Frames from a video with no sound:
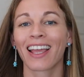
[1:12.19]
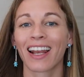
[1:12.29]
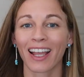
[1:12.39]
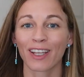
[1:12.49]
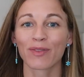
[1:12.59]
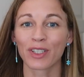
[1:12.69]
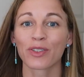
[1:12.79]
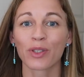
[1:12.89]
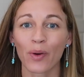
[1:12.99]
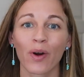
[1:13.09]
And I am
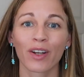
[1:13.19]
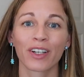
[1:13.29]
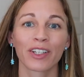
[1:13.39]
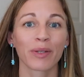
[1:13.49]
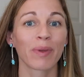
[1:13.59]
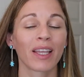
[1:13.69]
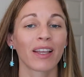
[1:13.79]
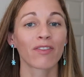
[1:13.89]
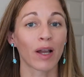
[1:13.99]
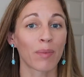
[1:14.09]
just so honored to
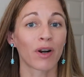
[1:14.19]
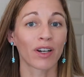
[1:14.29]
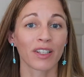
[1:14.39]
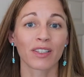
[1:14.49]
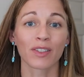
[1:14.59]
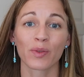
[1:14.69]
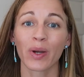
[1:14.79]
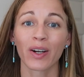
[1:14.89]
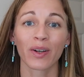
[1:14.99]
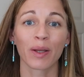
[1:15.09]
be a fiber artist as
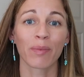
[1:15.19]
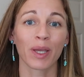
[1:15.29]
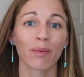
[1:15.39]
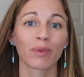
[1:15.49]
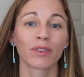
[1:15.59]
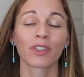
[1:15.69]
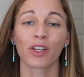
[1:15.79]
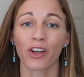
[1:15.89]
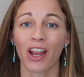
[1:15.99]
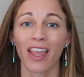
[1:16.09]
well and be able to
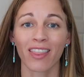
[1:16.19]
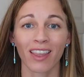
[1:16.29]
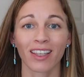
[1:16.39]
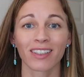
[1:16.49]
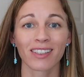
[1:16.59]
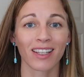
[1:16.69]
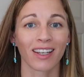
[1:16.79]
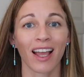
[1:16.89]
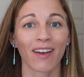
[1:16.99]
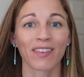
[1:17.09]
create things
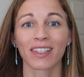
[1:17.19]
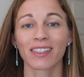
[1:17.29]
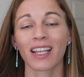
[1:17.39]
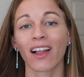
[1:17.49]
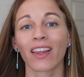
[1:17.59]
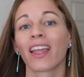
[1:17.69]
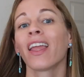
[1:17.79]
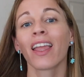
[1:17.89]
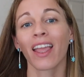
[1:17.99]
and have this talent